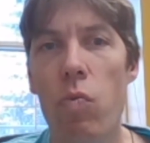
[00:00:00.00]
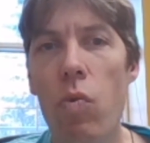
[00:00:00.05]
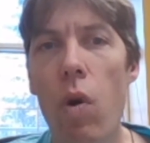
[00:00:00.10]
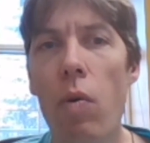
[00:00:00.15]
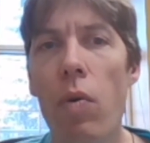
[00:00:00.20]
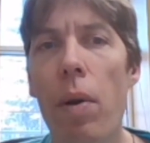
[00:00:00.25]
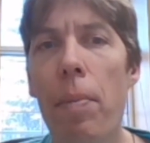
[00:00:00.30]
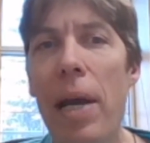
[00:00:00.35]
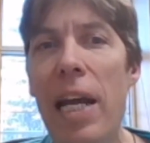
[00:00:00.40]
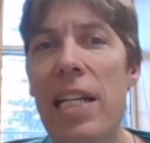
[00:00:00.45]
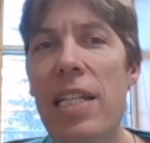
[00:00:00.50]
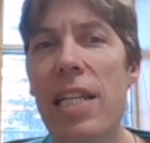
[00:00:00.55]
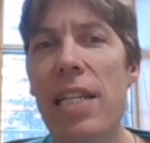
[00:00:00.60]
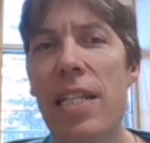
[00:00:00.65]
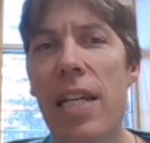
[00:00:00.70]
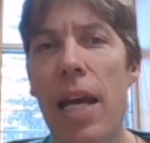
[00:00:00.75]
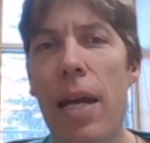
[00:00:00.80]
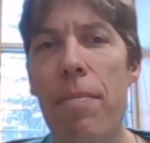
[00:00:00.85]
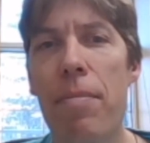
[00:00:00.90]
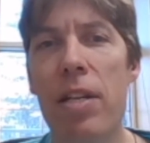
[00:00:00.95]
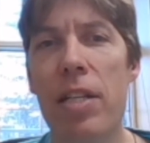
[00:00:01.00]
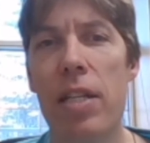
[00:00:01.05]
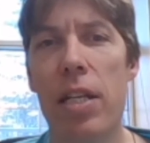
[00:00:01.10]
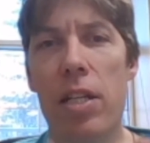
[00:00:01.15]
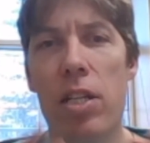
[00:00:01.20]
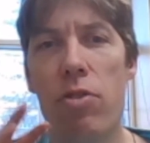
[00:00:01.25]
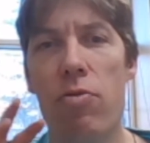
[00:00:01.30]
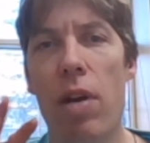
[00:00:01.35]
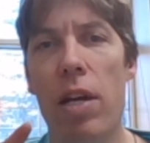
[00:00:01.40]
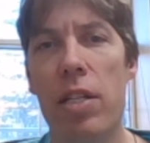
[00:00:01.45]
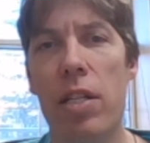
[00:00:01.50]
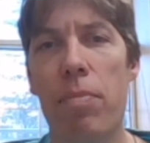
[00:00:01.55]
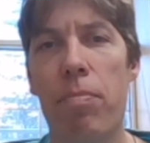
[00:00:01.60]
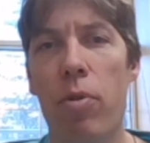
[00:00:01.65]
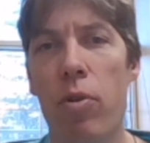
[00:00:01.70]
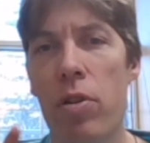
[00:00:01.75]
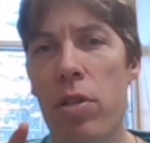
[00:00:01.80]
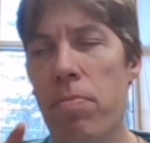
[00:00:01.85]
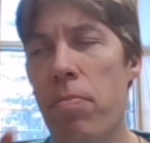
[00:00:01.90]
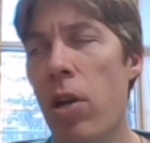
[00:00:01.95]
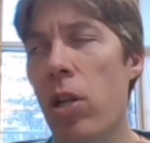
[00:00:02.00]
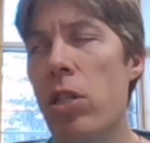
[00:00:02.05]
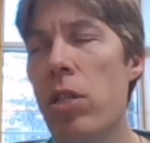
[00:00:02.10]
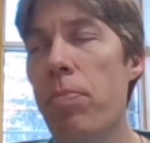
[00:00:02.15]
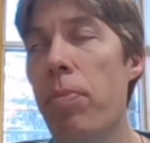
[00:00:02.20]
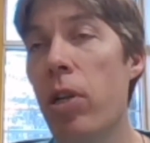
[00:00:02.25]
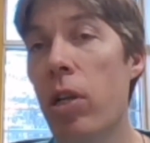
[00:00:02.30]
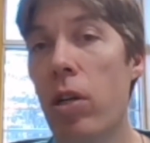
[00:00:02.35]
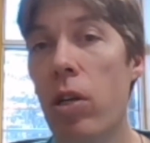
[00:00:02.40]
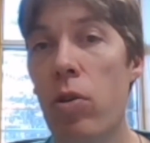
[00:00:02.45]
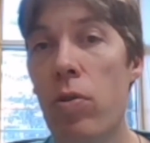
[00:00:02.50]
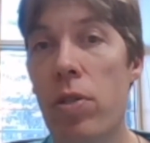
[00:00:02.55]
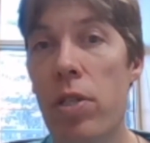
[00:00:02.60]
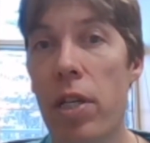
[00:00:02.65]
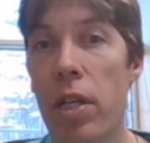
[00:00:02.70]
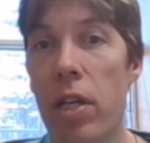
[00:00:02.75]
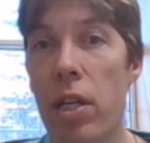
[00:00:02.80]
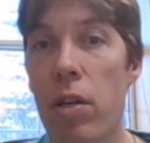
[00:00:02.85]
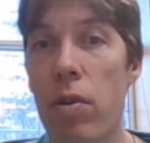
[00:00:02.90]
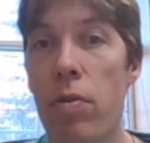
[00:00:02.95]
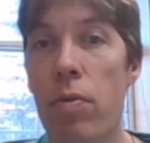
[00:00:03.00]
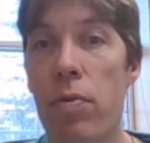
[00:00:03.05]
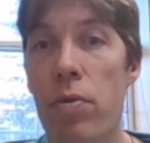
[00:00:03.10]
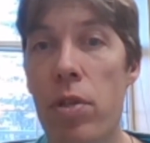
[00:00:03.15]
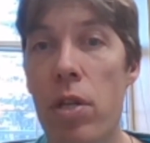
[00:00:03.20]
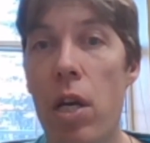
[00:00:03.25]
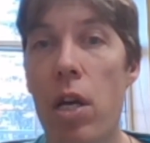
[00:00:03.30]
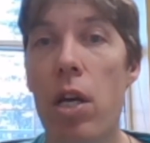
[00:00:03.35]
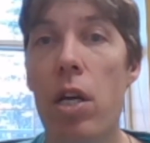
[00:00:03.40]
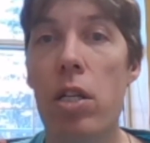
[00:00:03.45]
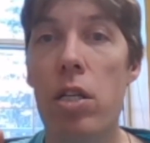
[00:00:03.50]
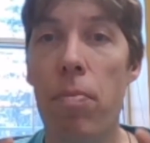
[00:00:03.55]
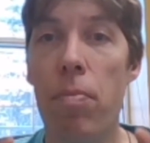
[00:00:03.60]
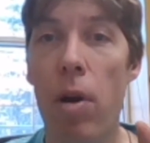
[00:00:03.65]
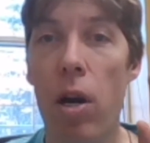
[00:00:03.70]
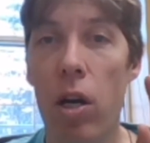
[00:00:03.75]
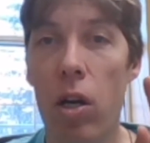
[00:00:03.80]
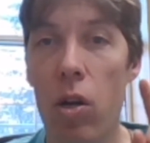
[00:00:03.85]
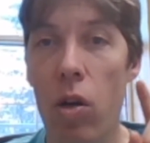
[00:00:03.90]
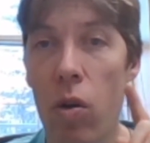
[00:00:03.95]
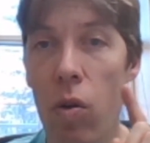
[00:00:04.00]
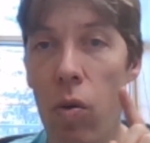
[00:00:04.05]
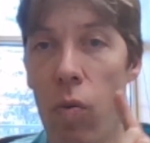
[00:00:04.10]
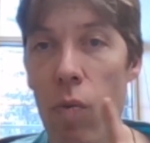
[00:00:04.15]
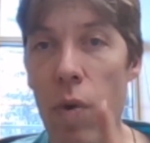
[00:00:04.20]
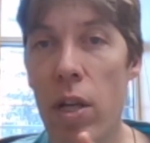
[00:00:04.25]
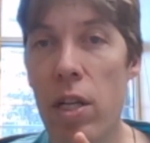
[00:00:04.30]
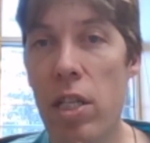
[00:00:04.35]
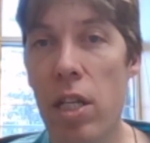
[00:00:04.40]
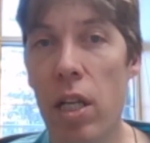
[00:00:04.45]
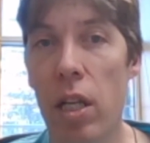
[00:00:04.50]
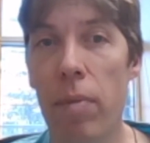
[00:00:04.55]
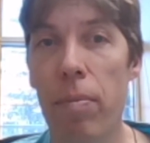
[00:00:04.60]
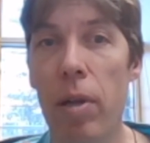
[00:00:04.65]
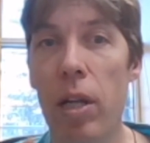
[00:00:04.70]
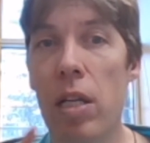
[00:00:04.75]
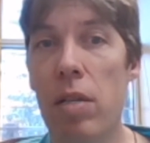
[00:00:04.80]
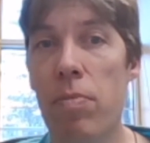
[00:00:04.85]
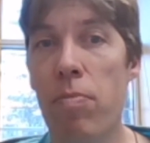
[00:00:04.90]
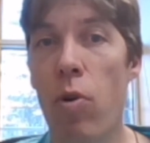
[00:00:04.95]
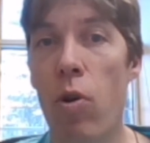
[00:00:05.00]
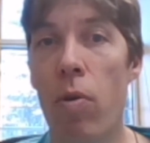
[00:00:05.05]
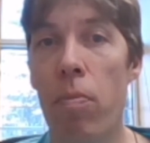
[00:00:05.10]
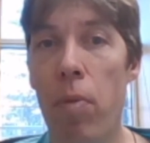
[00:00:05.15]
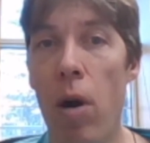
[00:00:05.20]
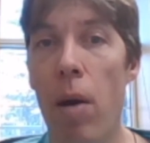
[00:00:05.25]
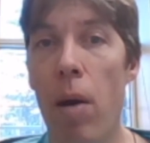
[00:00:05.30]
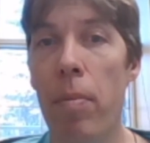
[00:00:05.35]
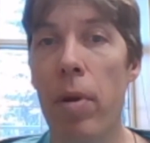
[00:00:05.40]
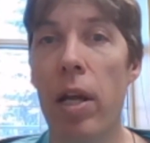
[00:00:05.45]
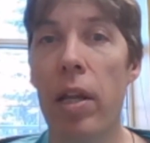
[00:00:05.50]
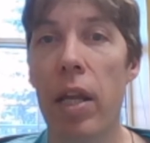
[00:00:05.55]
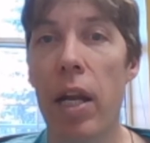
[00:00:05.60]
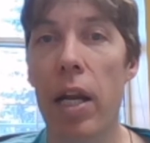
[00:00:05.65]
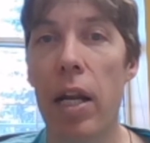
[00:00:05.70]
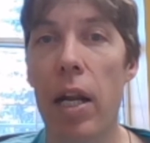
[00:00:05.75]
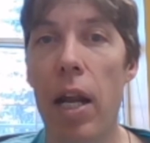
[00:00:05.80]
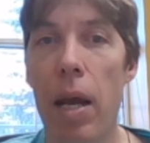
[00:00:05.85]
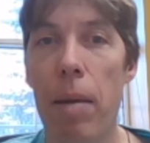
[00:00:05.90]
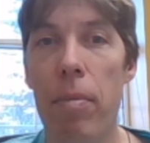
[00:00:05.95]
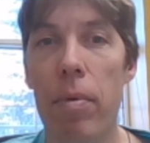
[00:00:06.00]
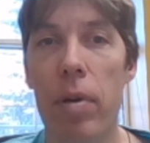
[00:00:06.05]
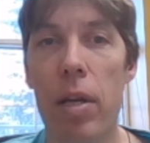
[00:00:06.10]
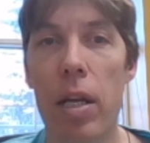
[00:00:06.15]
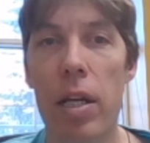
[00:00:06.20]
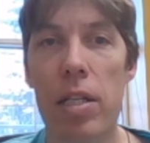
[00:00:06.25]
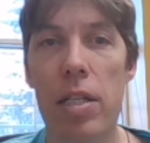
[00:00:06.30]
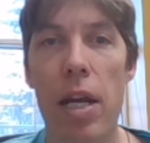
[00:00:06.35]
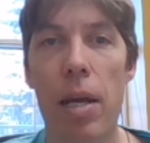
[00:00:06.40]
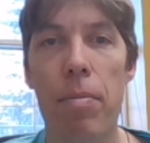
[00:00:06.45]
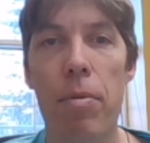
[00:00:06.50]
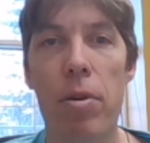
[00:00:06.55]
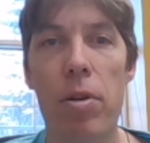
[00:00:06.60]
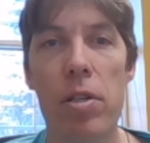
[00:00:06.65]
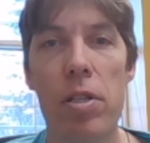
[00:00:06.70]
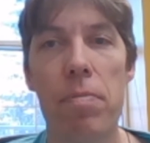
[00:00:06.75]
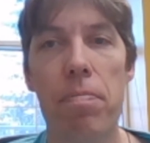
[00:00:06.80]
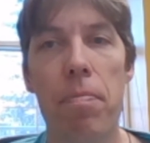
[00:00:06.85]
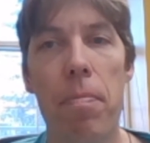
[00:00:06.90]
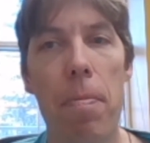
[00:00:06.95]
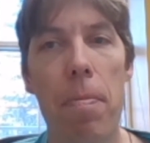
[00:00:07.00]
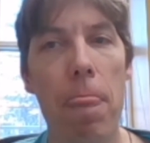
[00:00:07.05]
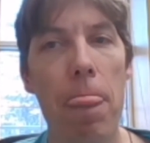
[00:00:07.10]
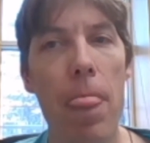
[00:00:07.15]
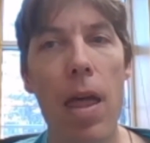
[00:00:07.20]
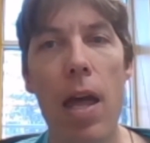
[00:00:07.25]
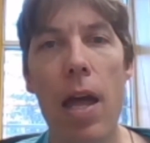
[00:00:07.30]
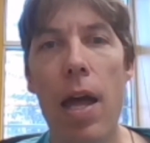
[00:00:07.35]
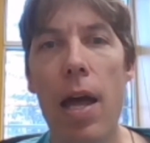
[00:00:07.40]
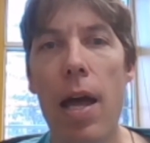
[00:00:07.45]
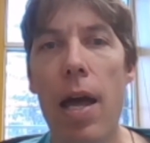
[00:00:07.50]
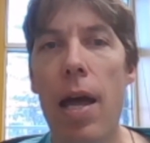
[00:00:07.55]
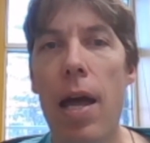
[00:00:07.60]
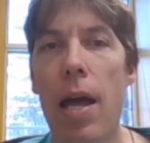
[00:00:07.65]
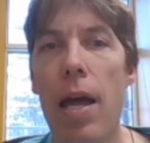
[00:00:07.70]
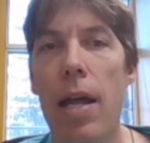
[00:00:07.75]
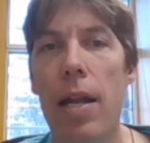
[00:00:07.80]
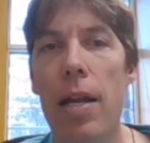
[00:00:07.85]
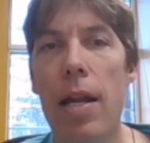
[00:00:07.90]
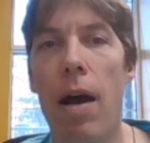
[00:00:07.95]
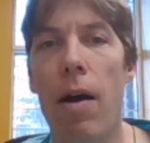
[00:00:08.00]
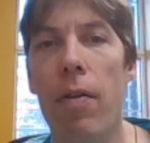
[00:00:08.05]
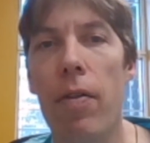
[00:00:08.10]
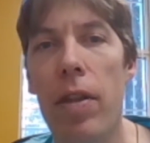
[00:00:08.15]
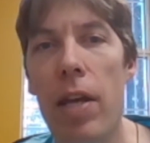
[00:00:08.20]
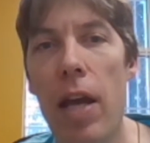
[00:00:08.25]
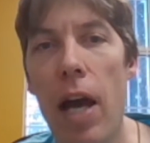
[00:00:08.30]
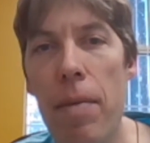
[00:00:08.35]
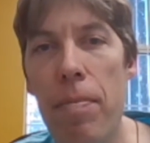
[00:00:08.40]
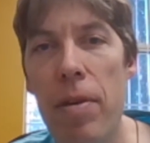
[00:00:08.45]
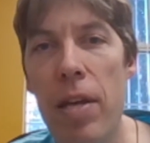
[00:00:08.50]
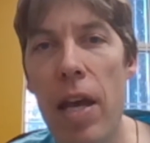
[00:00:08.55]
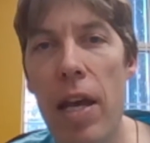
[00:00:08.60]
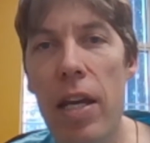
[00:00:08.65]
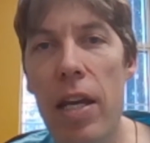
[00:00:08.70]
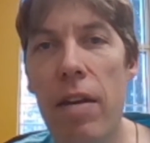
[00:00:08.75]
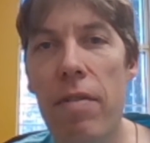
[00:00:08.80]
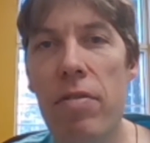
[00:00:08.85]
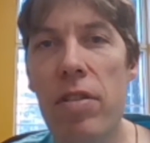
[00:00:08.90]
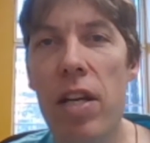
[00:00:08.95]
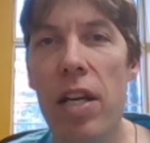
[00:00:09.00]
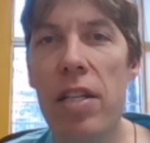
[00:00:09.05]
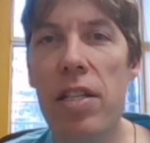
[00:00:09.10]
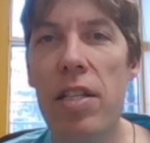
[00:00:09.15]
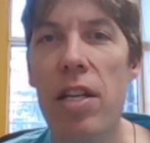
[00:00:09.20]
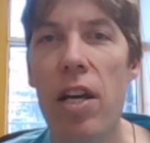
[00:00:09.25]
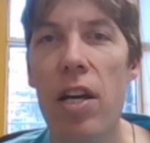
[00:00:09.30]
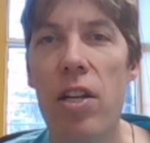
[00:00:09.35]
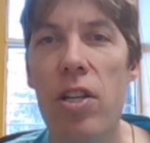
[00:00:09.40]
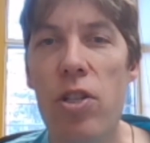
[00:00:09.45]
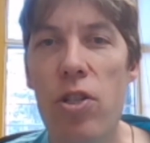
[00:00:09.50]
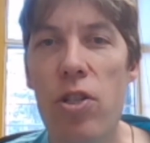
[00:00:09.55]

What remains the same is that stress employs multiple acoustic cues to mark one syllable as more prominent than its neighbors. Now, the IPA gives us